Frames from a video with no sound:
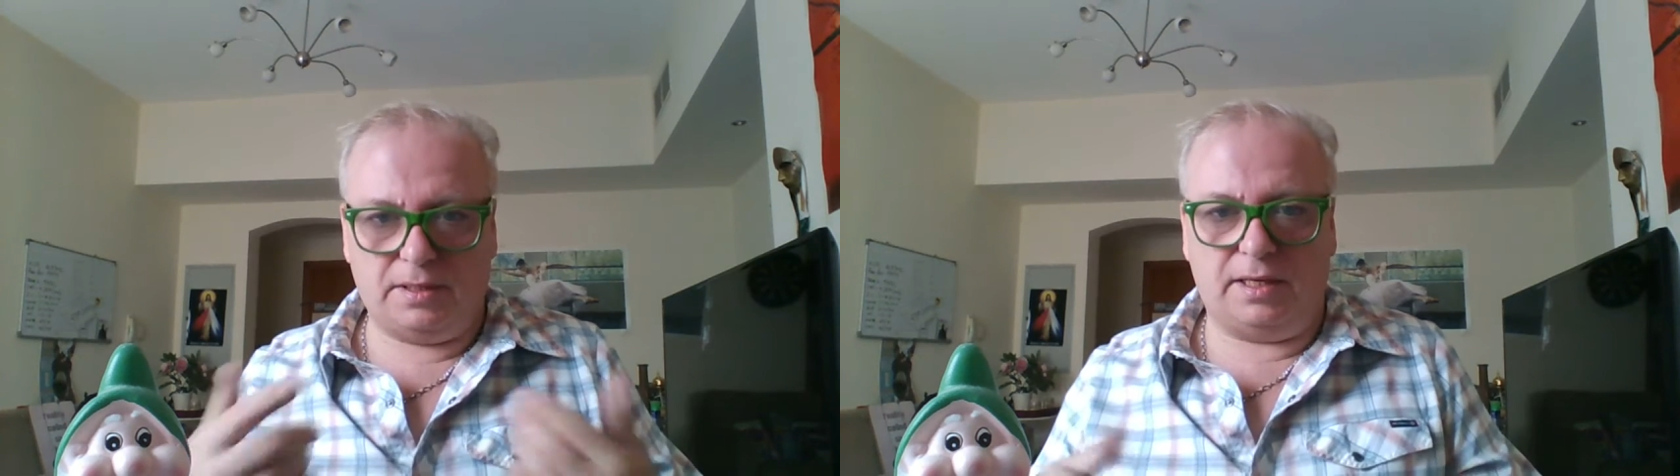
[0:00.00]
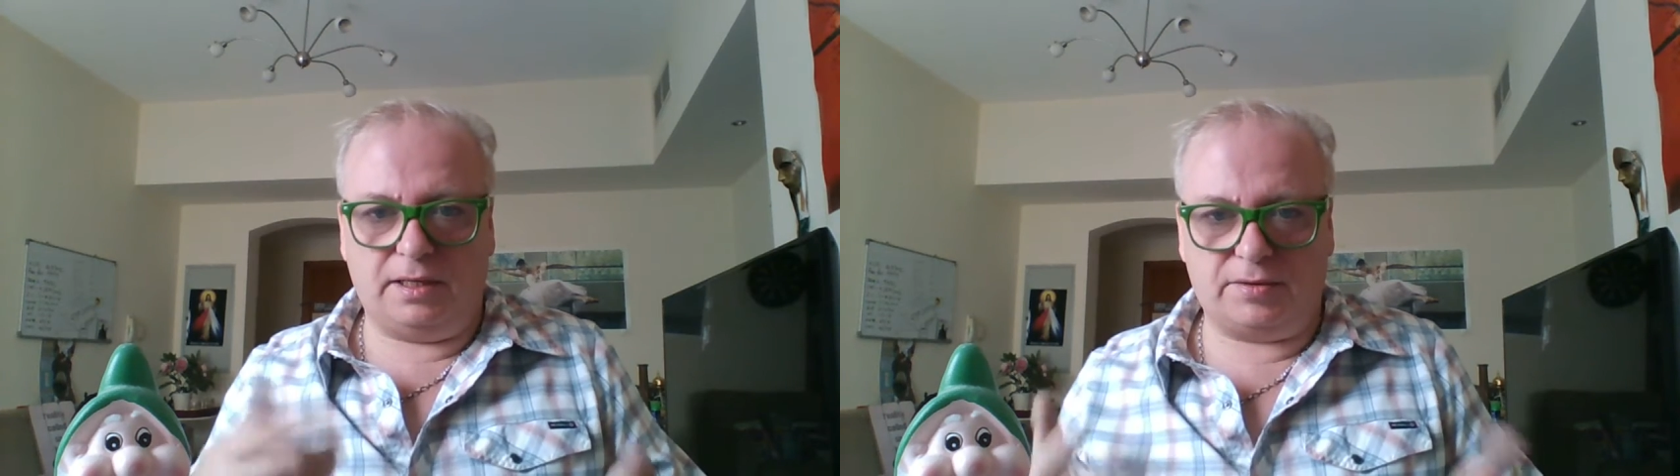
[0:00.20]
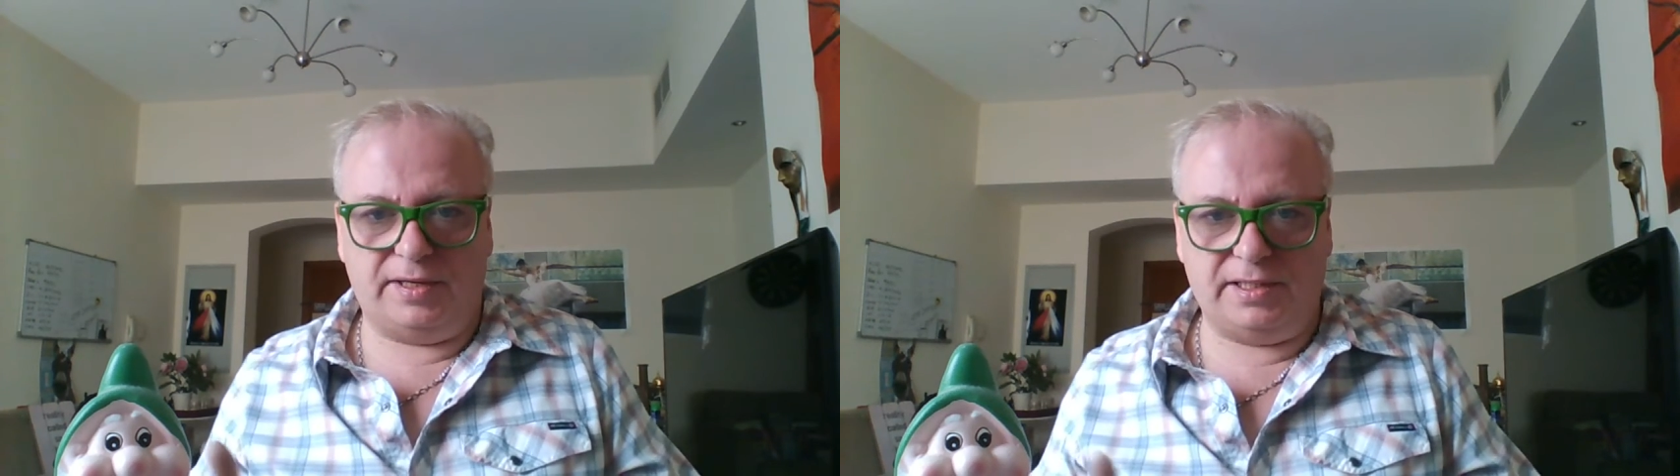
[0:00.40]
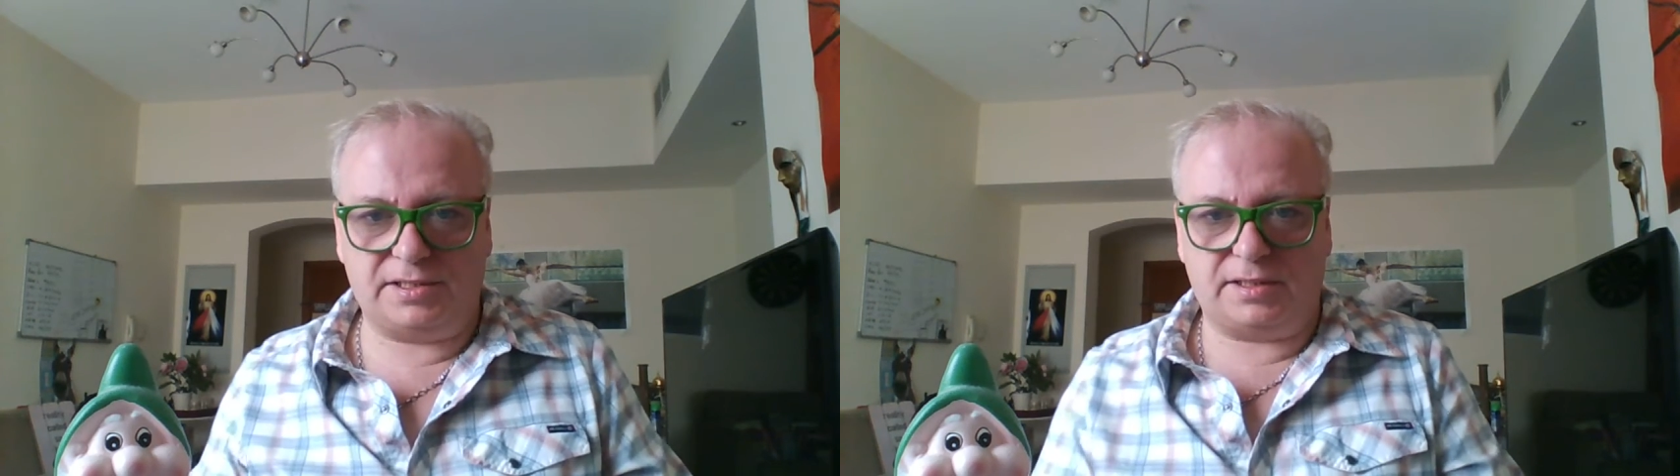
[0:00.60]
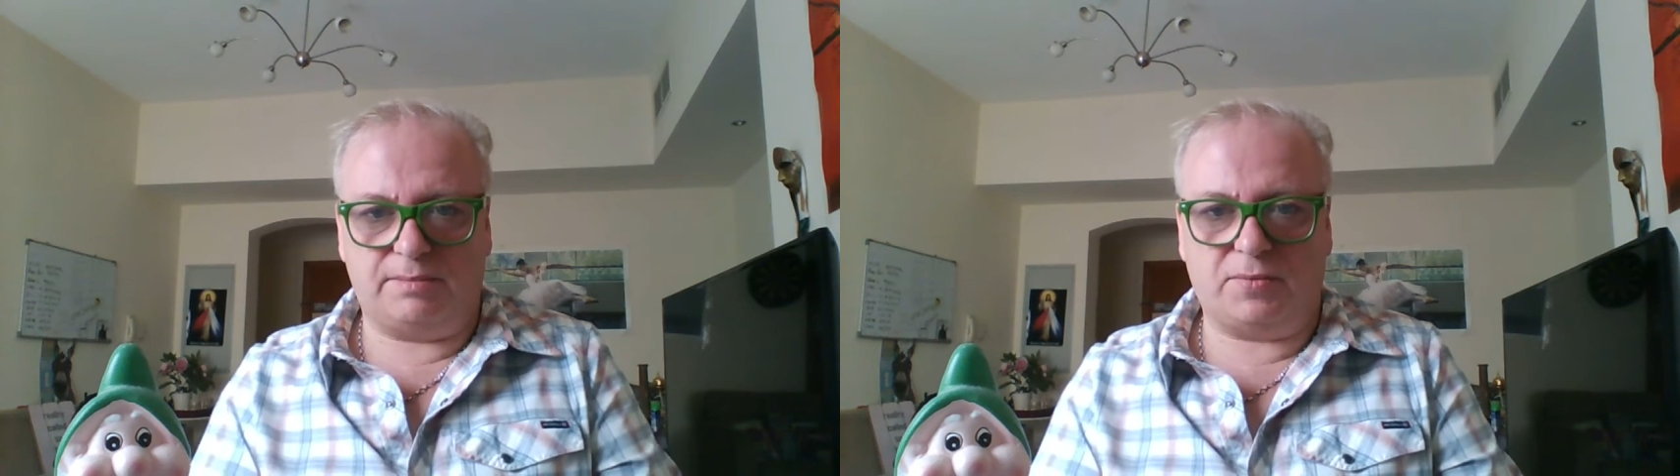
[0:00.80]

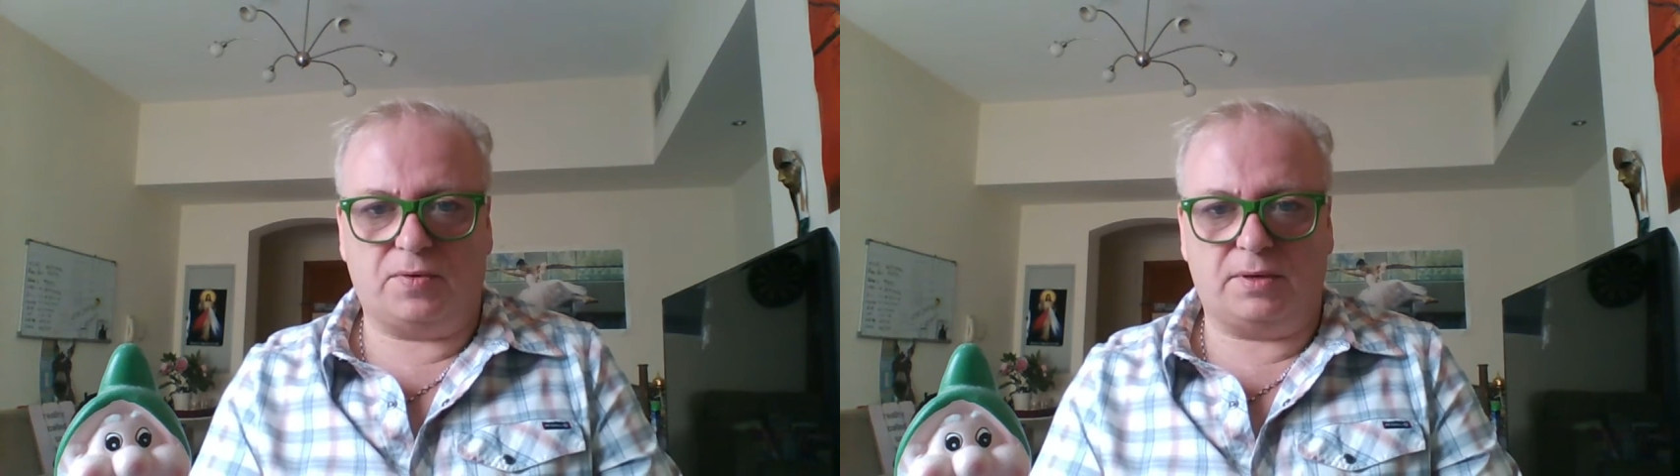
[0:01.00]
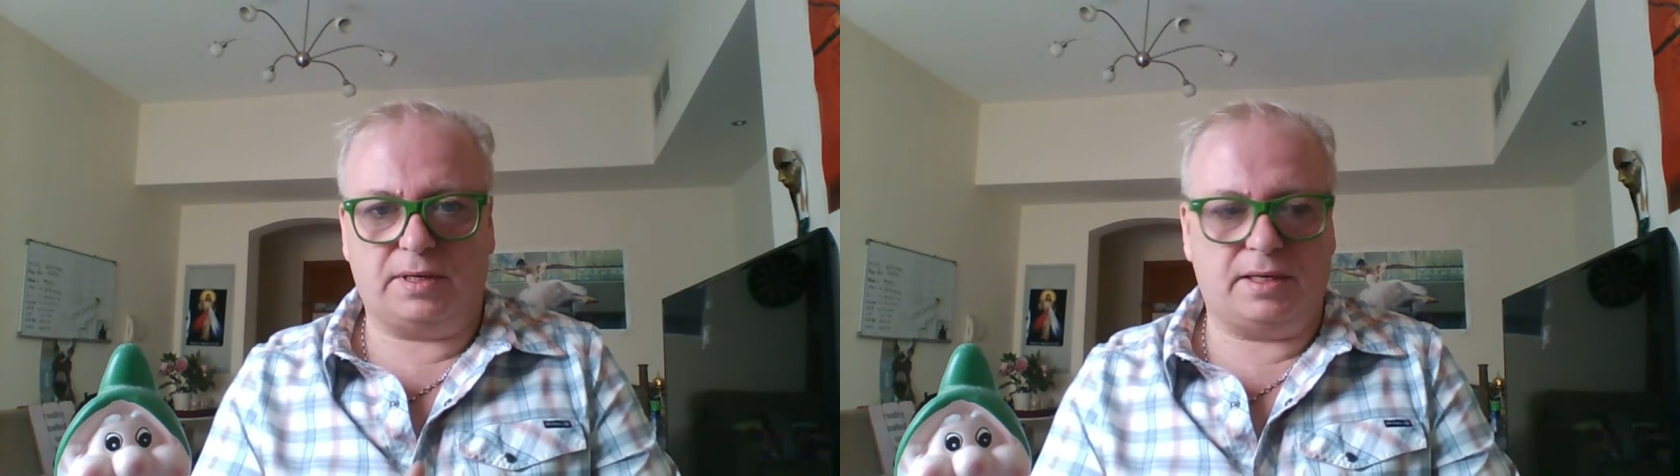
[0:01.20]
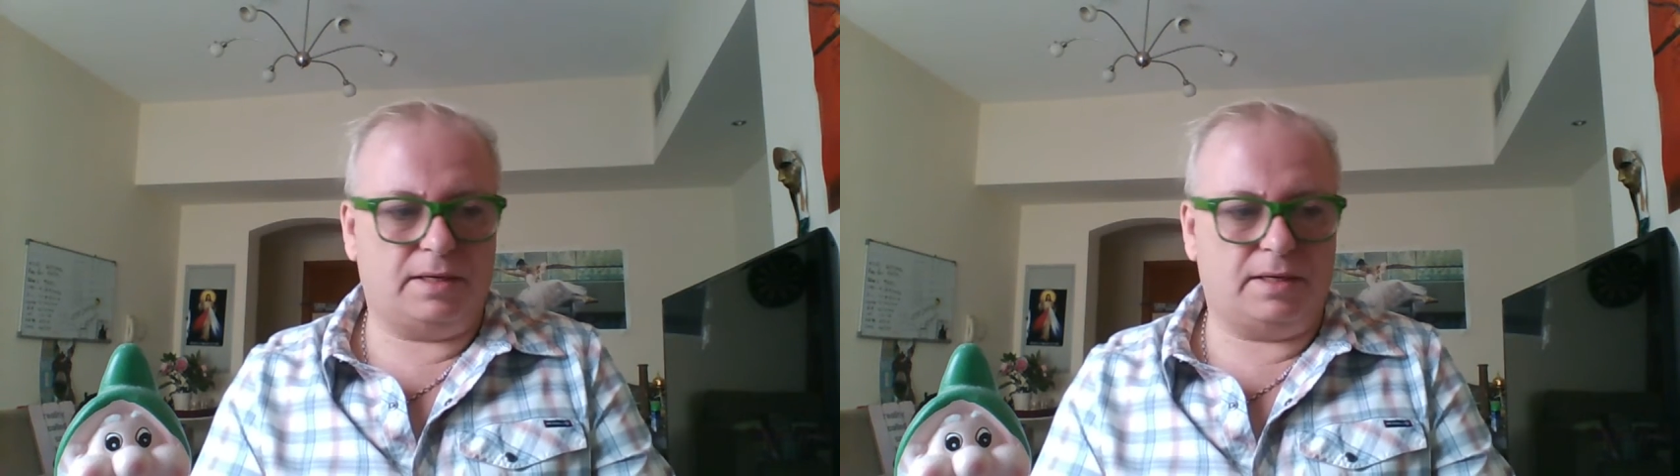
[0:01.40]
increased and more